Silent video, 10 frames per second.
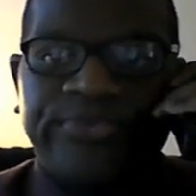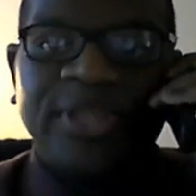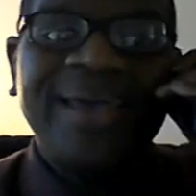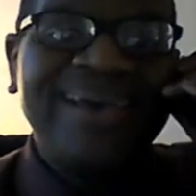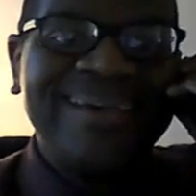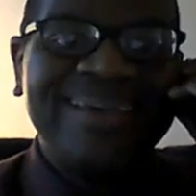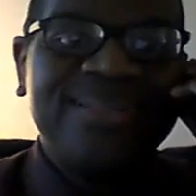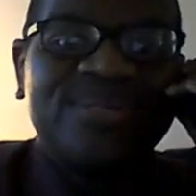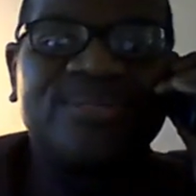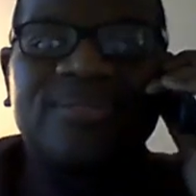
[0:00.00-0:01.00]
Hi,
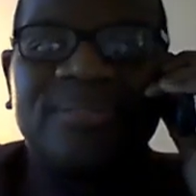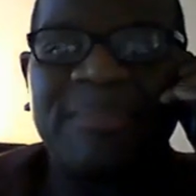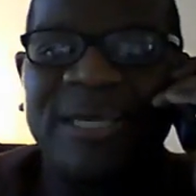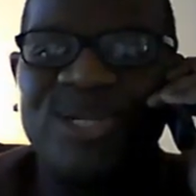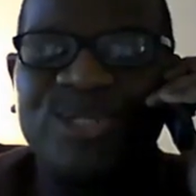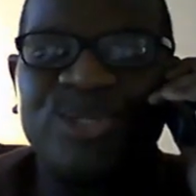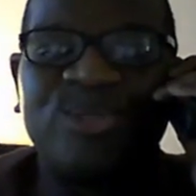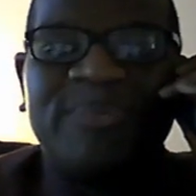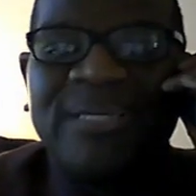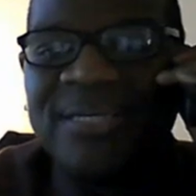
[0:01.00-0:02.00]
this is the manager
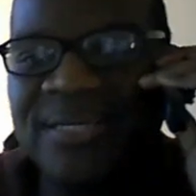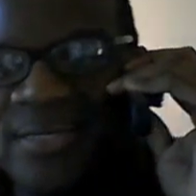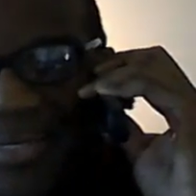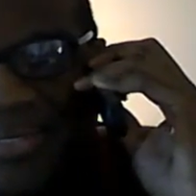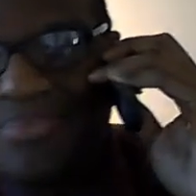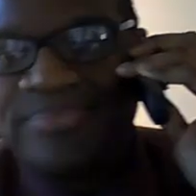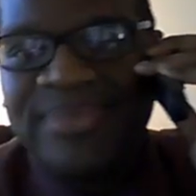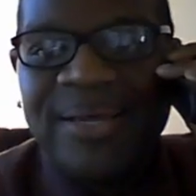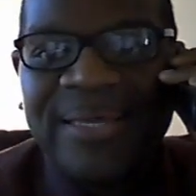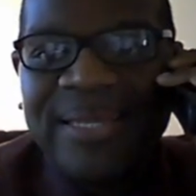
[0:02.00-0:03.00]
speaking.
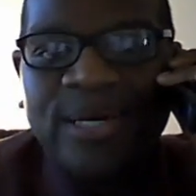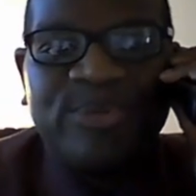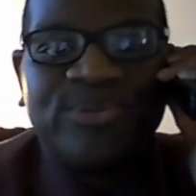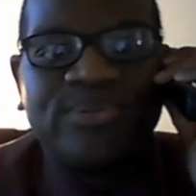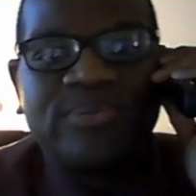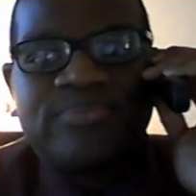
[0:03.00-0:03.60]
How can I help you?